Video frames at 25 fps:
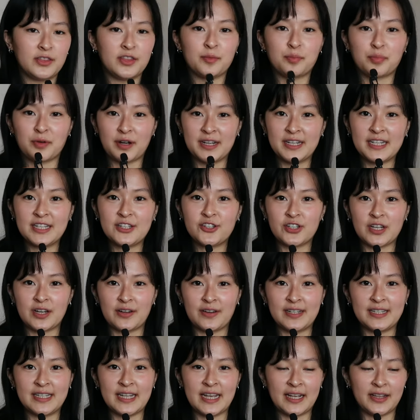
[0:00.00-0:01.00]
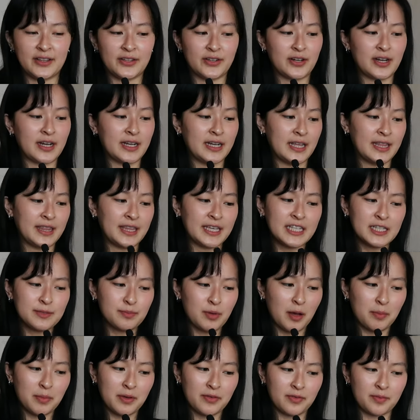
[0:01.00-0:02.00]
The brand is Sherry Taylor, and I think it's
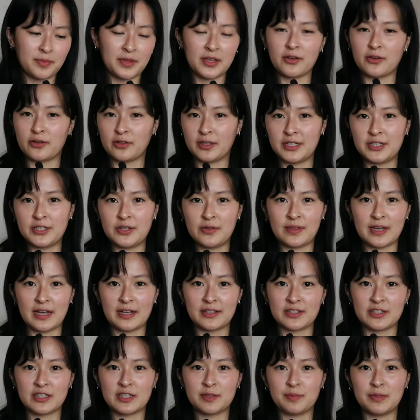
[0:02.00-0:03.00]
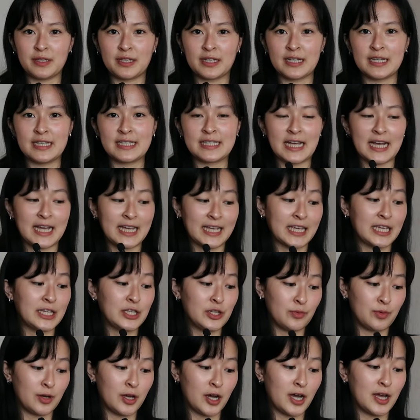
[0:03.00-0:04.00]
probably from the early 2000s because I kid
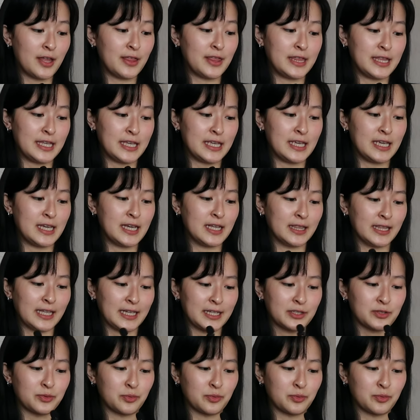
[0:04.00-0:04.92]
you not, the like